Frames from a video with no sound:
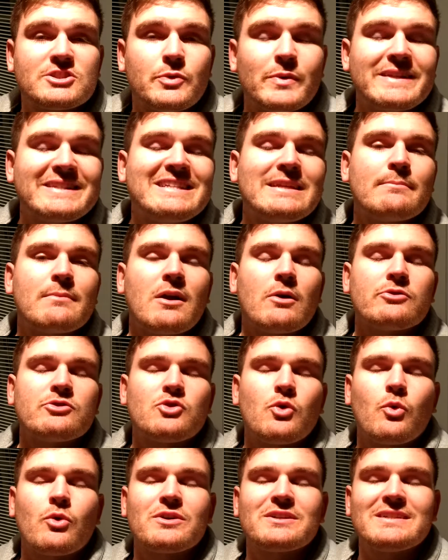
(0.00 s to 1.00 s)
Twig 'N' Timber
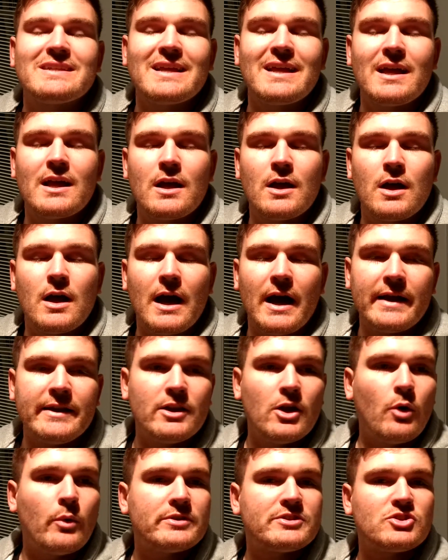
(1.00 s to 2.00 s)
Outdoors. I
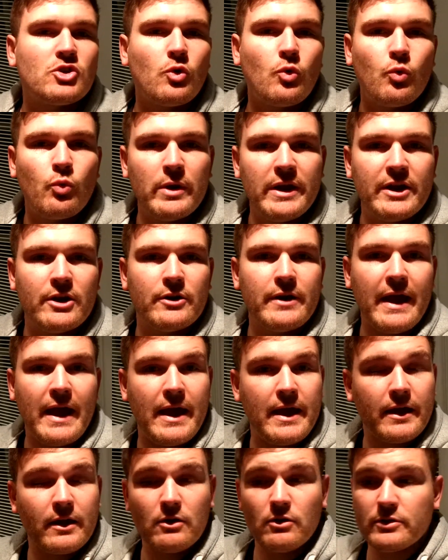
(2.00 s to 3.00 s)
know it's a weird
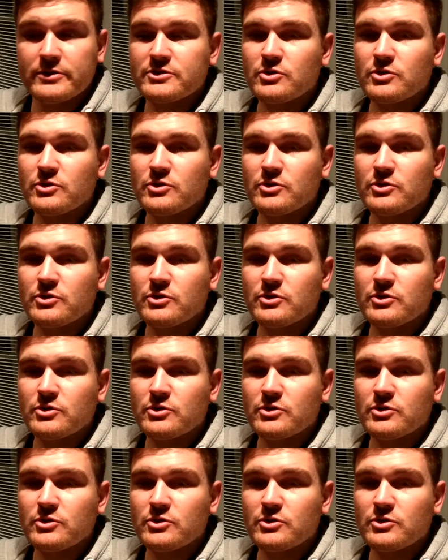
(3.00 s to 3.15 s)
angle,